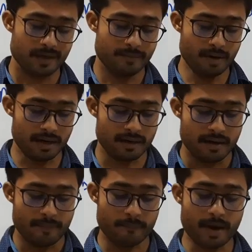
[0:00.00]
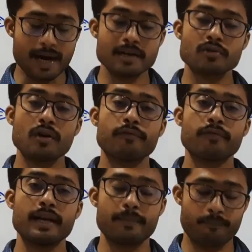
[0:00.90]
but parts of
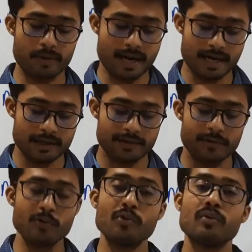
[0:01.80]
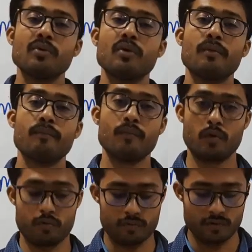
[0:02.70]
a plant do move.